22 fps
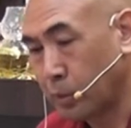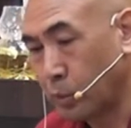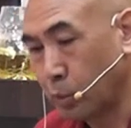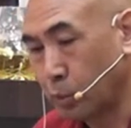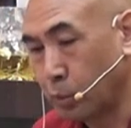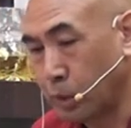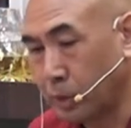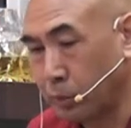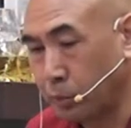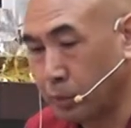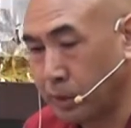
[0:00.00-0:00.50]

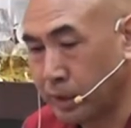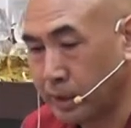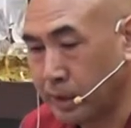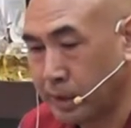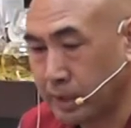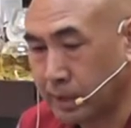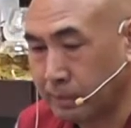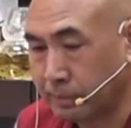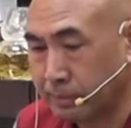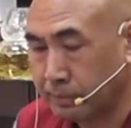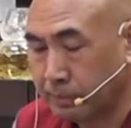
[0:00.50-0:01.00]
When we
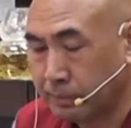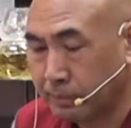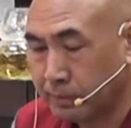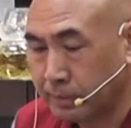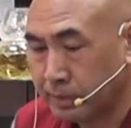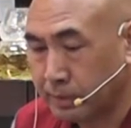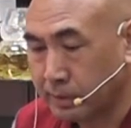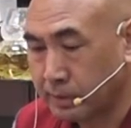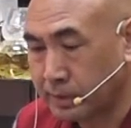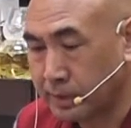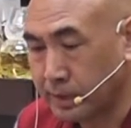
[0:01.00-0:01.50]
have
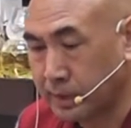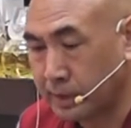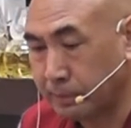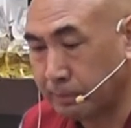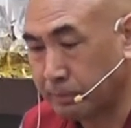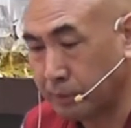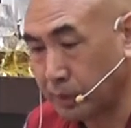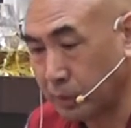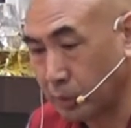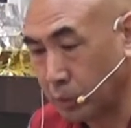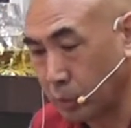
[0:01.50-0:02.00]
really
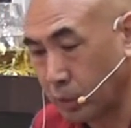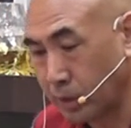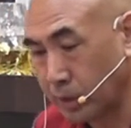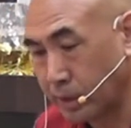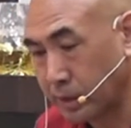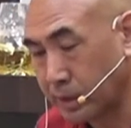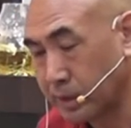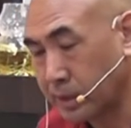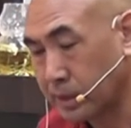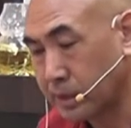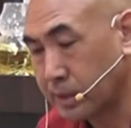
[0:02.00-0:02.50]

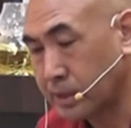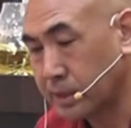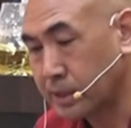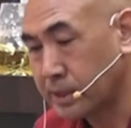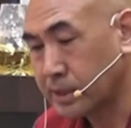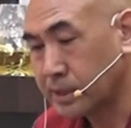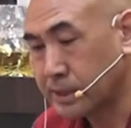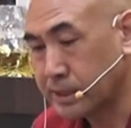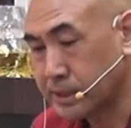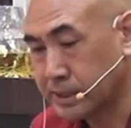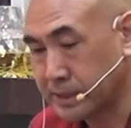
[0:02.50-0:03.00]
pure,
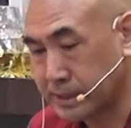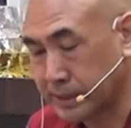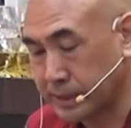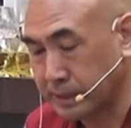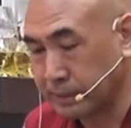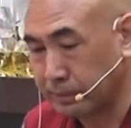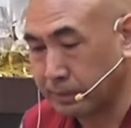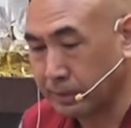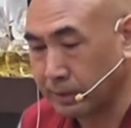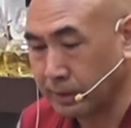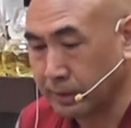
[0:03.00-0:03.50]

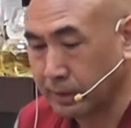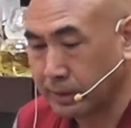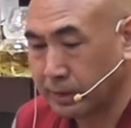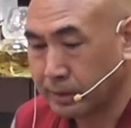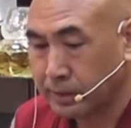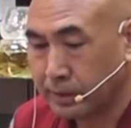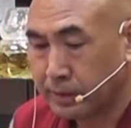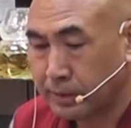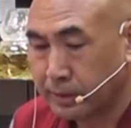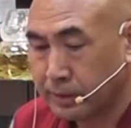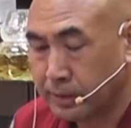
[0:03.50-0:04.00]
stable,
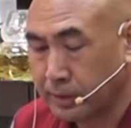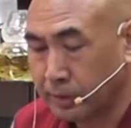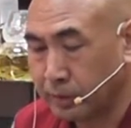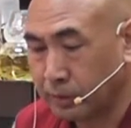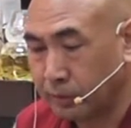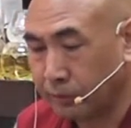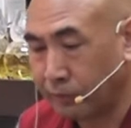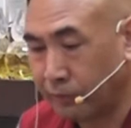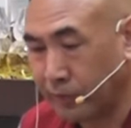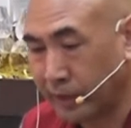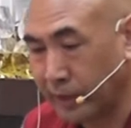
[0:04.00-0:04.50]
you
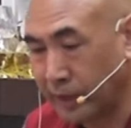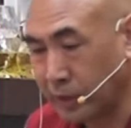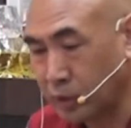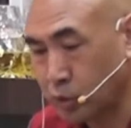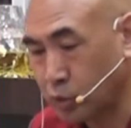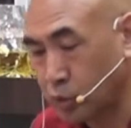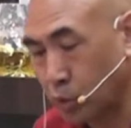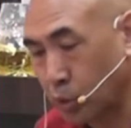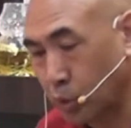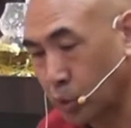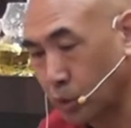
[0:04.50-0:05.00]
know,
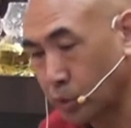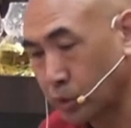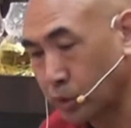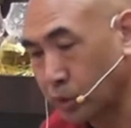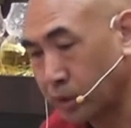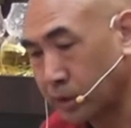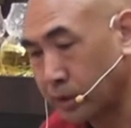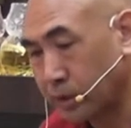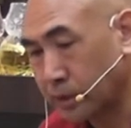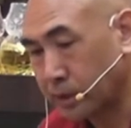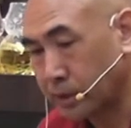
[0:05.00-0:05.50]
faith towards
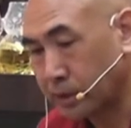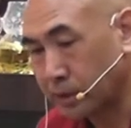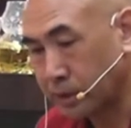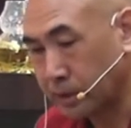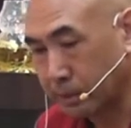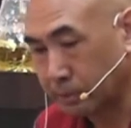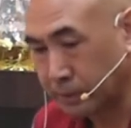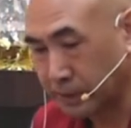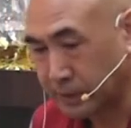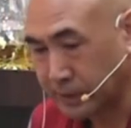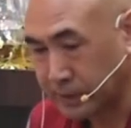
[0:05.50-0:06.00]

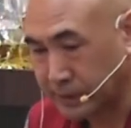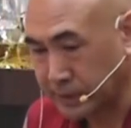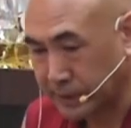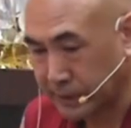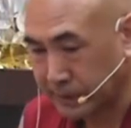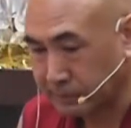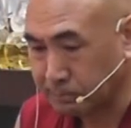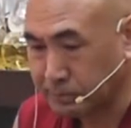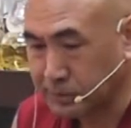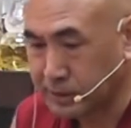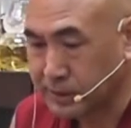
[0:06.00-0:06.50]
triple
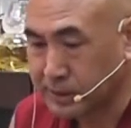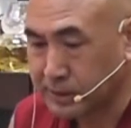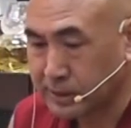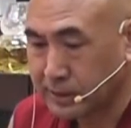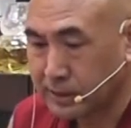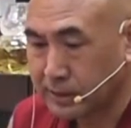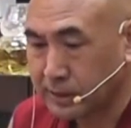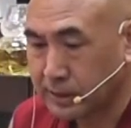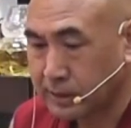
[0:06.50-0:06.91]
gems,